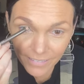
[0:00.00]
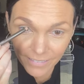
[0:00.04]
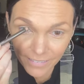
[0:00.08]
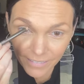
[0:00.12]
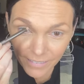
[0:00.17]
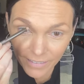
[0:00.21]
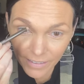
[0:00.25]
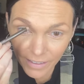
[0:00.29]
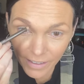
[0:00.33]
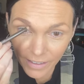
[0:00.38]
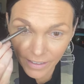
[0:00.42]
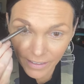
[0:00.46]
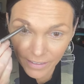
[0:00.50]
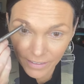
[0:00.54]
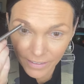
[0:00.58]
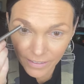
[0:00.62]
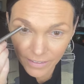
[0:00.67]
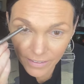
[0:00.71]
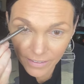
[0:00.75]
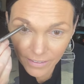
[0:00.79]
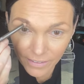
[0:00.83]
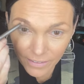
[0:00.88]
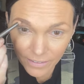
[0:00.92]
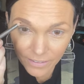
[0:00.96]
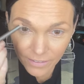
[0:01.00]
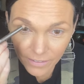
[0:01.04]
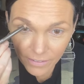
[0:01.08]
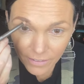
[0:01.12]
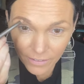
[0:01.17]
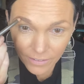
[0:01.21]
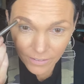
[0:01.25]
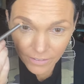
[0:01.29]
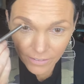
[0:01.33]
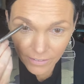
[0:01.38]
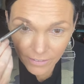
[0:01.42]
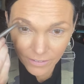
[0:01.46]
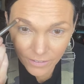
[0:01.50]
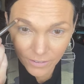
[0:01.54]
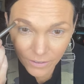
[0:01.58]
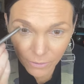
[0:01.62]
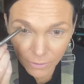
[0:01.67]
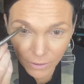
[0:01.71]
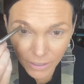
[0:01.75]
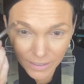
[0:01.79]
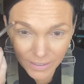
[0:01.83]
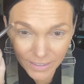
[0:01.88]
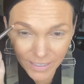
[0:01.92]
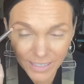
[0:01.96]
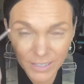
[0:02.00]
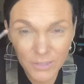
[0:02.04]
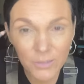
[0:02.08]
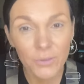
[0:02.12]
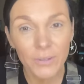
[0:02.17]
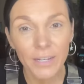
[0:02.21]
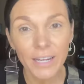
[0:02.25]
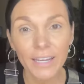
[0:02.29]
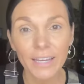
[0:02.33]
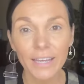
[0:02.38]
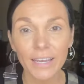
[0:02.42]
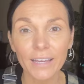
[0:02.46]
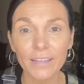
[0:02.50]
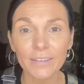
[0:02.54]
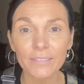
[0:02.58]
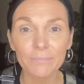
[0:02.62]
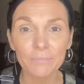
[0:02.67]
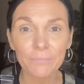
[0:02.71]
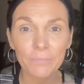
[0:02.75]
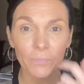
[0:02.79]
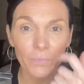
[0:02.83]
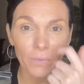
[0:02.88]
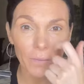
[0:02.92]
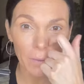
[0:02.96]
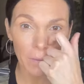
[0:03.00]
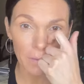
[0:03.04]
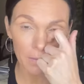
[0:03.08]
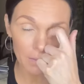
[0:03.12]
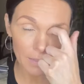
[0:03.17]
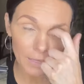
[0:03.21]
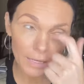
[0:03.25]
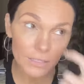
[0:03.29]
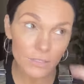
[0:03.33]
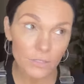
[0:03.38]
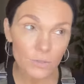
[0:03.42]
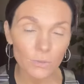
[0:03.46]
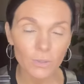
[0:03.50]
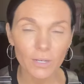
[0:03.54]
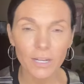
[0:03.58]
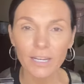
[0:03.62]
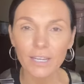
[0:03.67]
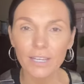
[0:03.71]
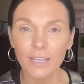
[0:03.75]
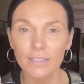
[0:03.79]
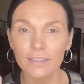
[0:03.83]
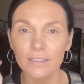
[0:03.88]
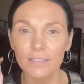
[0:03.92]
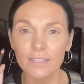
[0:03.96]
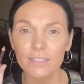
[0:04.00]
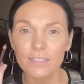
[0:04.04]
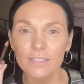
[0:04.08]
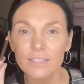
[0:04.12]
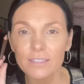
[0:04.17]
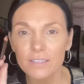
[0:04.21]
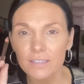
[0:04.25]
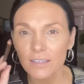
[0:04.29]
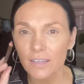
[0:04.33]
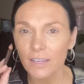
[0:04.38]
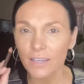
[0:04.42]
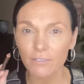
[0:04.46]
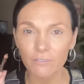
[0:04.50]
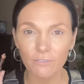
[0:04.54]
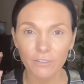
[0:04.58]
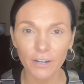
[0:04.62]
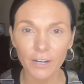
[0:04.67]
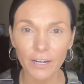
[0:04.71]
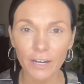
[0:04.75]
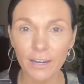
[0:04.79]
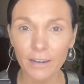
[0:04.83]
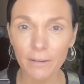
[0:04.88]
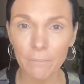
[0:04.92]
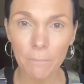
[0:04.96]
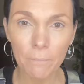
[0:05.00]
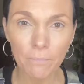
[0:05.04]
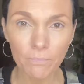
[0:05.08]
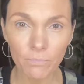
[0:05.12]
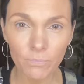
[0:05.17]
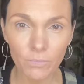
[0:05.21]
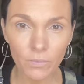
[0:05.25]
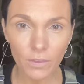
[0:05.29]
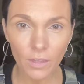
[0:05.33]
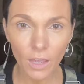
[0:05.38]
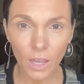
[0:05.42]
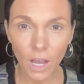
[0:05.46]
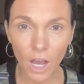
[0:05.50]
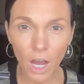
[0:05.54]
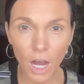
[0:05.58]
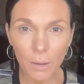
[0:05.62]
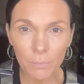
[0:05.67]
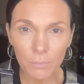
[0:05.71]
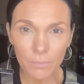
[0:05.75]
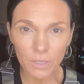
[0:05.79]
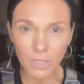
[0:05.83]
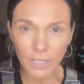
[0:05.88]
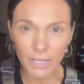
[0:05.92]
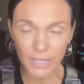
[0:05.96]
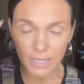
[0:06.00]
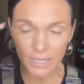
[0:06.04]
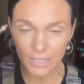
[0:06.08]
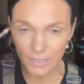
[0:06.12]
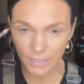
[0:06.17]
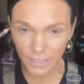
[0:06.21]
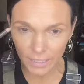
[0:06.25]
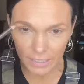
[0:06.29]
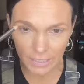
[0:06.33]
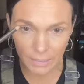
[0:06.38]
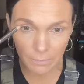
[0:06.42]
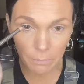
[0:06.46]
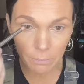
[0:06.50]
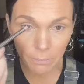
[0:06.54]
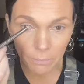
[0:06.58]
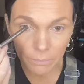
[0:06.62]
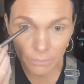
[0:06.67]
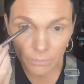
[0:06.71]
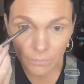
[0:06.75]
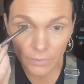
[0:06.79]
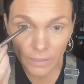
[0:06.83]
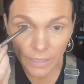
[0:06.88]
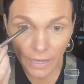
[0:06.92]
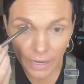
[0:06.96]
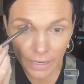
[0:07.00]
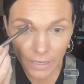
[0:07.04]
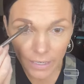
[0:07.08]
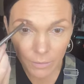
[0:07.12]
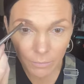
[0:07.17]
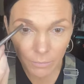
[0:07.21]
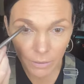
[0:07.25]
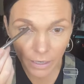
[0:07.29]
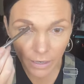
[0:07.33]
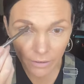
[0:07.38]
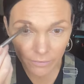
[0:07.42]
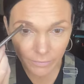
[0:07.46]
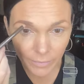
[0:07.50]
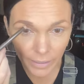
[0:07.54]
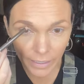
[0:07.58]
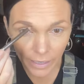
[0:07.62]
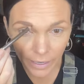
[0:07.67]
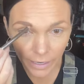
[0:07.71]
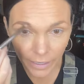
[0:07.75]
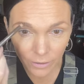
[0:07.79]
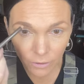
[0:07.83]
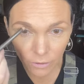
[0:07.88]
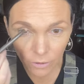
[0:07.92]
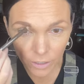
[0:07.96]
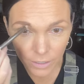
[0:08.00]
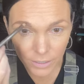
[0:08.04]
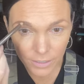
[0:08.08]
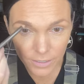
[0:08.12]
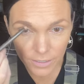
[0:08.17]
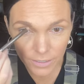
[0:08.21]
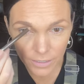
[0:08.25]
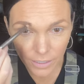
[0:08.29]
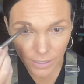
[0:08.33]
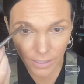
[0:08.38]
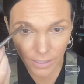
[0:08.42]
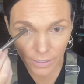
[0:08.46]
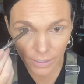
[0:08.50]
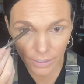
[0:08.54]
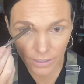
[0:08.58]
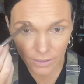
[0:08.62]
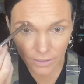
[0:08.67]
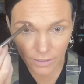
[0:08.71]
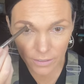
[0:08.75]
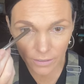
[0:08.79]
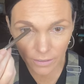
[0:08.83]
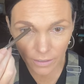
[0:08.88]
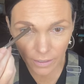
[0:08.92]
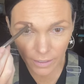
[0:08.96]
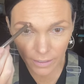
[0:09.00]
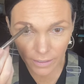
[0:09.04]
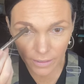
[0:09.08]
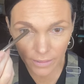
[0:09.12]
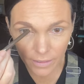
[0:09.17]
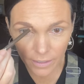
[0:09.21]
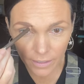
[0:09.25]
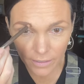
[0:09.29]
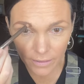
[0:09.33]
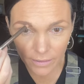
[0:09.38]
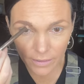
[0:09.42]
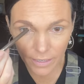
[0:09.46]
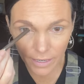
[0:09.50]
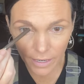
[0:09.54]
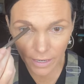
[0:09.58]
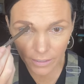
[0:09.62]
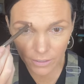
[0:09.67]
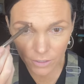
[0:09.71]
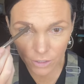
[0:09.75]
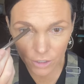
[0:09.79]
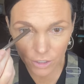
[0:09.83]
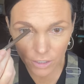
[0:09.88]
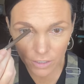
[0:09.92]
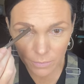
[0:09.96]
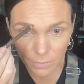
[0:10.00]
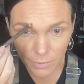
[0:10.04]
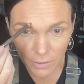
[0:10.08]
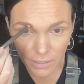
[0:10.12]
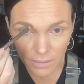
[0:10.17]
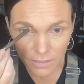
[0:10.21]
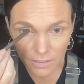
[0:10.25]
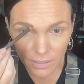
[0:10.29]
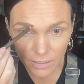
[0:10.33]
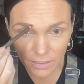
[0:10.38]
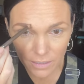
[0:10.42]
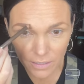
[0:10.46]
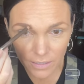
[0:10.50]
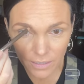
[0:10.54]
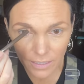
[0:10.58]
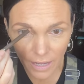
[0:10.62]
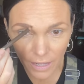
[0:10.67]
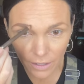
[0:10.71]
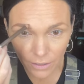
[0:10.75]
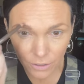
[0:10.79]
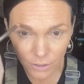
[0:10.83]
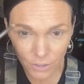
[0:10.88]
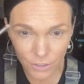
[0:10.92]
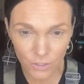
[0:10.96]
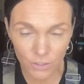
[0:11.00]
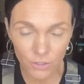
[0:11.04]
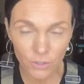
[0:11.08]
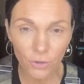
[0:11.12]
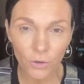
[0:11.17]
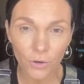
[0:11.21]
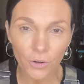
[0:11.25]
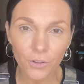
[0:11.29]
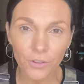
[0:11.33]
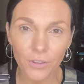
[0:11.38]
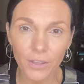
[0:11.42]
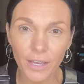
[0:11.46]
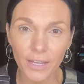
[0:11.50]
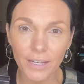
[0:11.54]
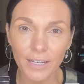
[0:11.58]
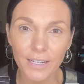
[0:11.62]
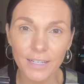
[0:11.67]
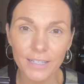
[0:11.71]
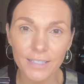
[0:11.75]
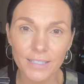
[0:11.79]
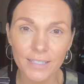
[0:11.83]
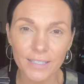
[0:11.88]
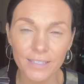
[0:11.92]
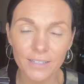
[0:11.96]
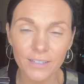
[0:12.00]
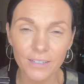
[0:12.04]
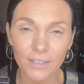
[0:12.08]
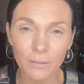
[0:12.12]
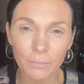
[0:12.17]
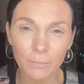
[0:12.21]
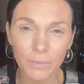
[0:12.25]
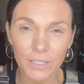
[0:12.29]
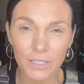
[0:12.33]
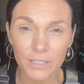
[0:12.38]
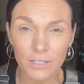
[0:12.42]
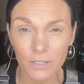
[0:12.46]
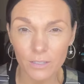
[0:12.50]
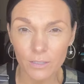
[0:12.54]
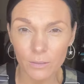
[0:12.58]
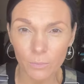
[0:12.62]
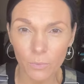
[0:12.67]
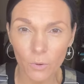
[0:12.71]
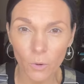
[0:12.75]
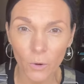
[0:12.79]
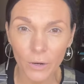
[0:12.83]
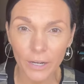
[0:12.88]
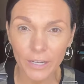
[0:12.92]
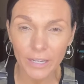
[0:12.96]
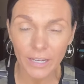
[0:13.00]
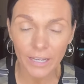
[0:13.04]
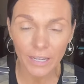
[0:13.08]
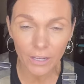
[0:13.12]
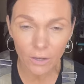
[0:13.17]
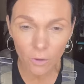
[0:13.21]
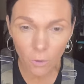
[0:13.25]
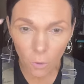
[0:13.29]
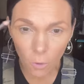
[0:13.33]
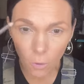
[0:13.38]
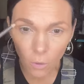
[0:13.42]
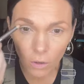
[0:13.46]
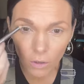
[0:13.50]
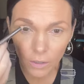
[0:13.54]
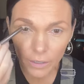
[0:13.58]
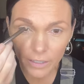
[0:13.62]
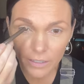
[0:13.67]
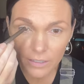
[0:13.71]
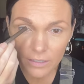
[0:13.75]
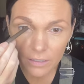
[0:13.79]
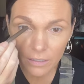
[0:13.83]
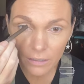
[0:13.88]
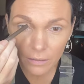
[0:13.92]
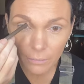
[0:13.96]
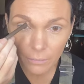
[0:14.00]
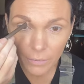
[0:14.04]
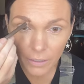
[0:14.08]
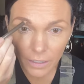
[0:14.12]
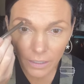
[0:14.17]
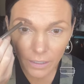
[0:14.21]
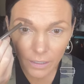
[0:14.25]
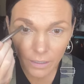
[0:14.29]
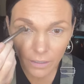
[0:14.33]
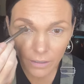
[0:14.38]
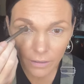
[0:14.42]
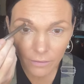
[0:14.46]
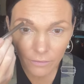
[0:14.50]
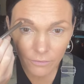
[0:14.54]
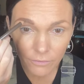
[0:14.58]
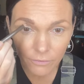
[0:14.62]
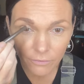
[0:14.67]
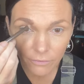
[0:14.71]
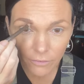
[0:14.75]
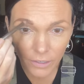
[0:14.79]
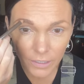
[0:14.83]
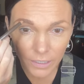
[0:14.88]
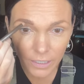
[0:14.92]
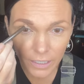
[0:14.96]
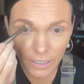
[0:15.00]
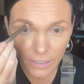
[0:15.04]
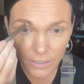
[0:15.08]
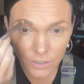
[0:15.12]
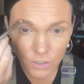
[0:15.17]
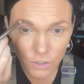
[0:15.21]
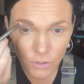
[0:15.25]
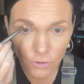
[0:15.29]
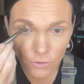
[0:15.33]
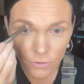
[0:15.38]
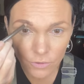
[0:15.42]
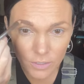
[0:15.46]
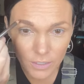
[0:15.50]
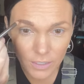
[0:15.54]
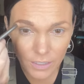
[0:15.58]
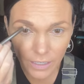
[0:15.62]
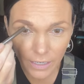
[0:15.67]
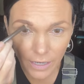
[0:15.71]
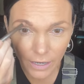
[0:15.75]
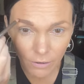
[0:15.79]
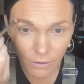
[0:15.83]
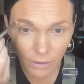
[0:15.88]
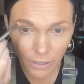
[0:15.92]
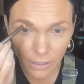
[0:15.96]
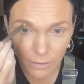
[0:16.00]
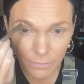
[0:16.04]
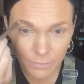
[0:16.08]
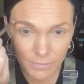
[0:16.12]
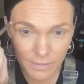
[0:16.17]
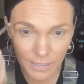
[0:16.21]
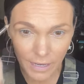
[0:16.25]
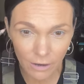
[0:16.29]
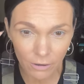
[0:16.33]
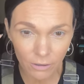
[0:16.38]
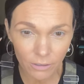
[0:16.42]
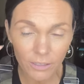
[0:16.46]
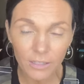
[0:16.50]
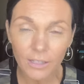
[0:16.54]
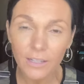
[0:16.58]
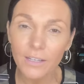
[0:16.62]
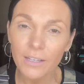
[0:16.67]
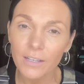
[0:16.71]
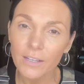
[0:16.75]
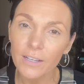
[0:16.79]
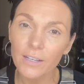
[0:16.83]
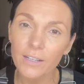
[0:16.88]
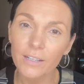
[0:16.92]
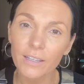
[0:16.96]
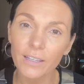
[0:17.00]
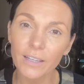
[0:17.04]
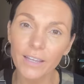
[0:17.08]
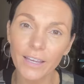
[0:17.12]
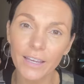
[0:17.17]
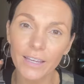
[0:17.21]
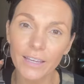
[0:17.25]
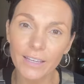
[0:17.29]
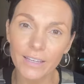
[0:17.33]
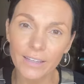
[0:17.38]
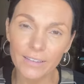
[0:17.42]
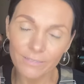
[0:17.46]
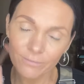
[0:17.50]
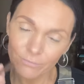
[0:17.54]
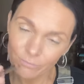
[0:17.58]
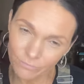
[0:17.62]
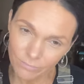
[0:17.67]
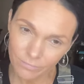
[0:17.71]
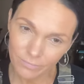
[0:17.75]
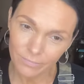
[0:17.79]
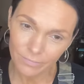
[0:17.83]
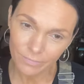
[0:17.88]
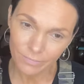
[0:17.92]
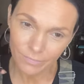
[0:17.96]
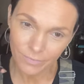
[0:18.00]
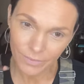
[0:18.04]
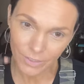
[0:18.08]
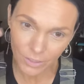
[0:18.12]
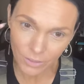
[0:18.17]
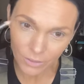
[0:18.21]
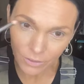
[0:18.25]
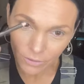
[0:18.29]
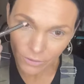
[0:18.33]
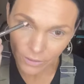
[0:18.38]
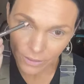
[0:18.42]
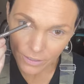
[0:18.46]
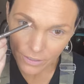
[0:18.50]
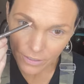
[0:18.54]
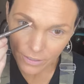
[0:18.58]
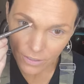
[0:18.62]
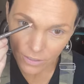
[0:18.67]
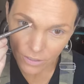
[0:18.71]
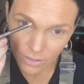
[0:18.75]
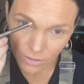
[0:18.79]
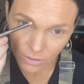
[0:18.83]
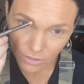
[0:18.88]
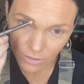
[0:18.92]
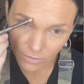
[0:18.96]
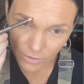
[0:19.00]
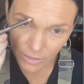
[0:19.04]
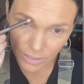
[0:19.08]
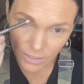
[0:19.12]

That is, you know what? That's what I get. That's what I get. This is like very humbling and like knocking me off my high horse. To like think that just because it's dollar store that it's gonna be disappointing or it's gonna be funny to see how it comes out. Like, you know, this is the universe